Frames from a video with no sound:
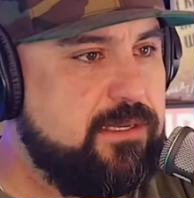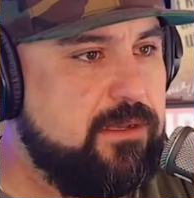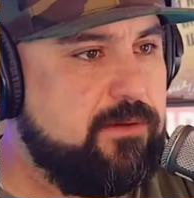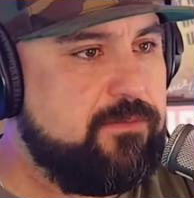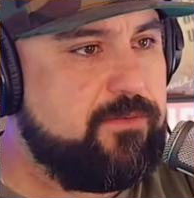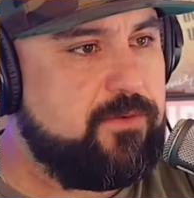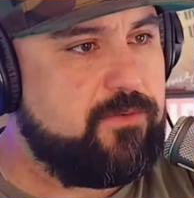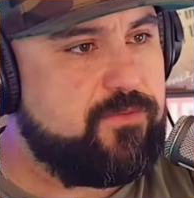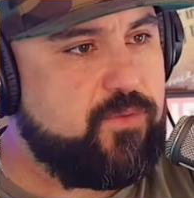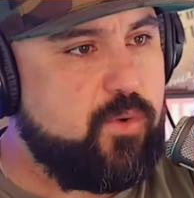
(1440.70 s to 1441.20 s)

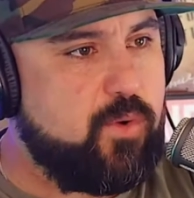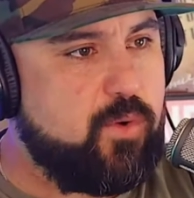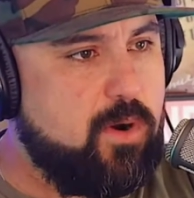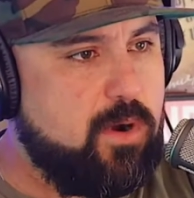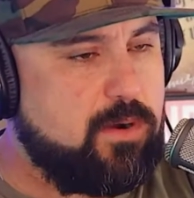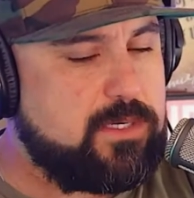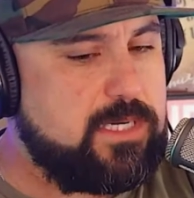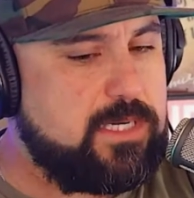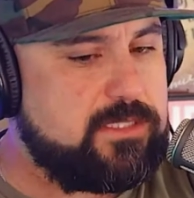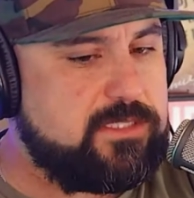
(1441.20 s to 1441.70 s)
for our
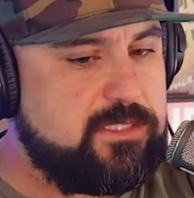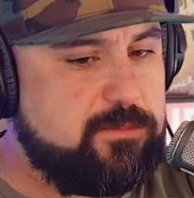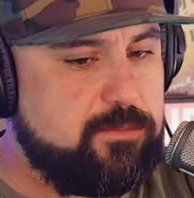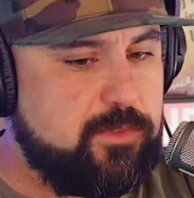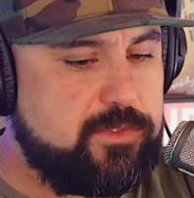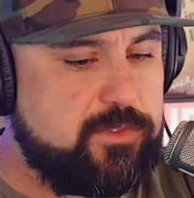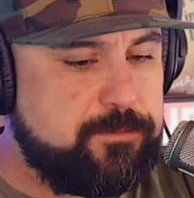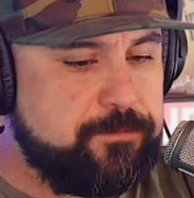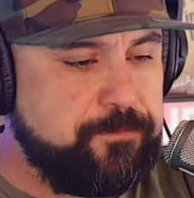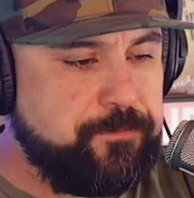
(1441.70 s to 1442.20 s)
customers.
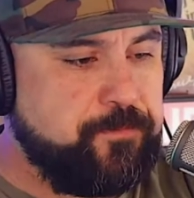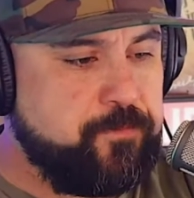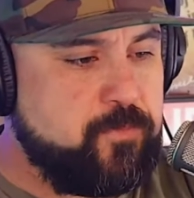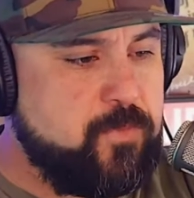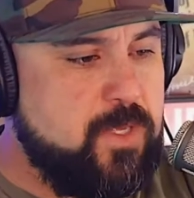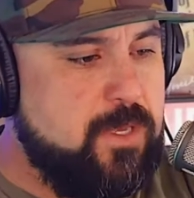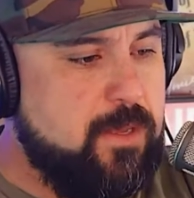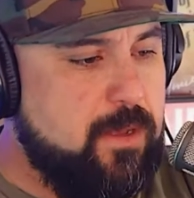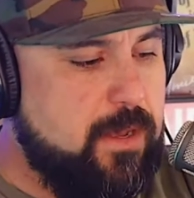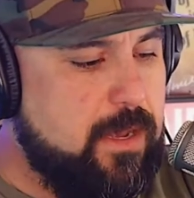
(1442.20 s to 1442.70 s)

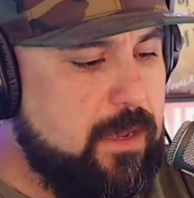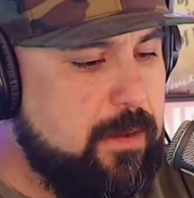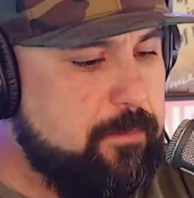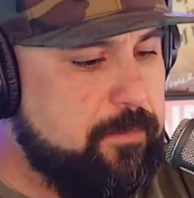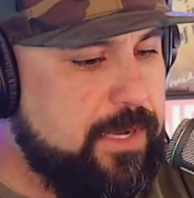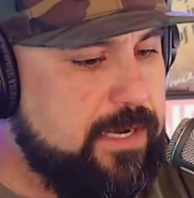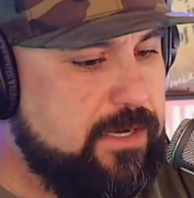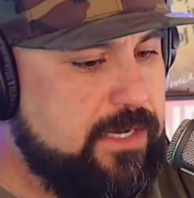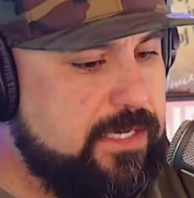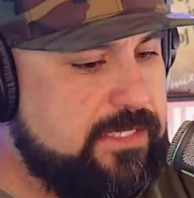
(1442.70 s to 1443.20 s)
But
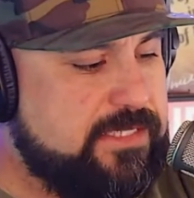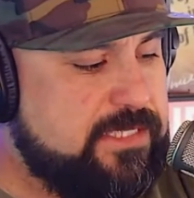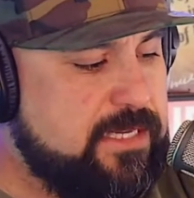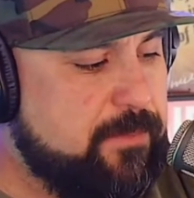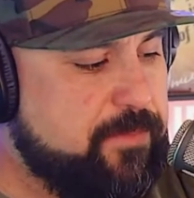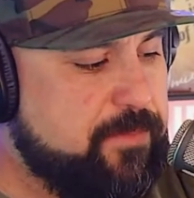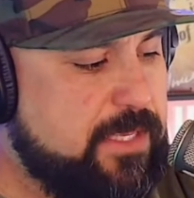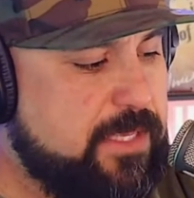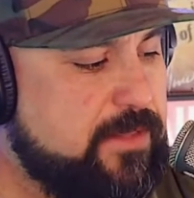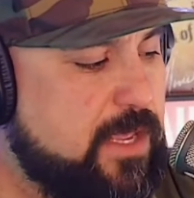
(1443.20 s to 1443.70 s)
it's
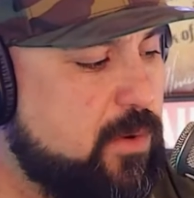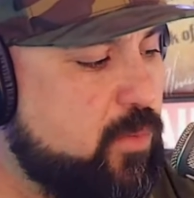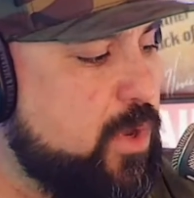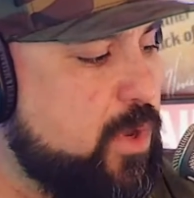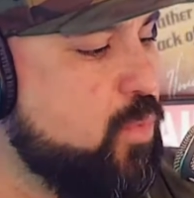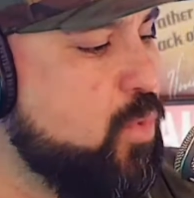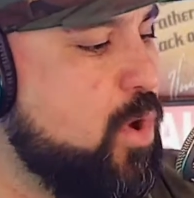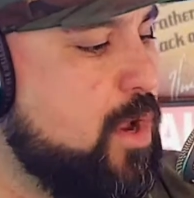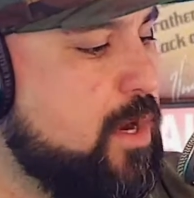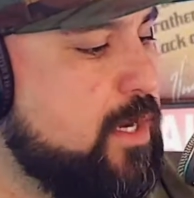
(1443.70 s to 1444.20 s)
something that we
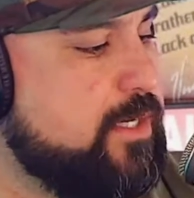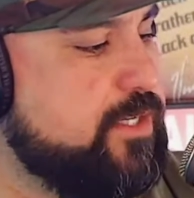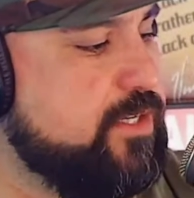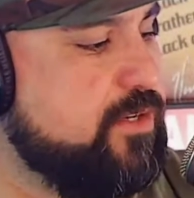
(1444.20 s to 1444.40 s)
wanted to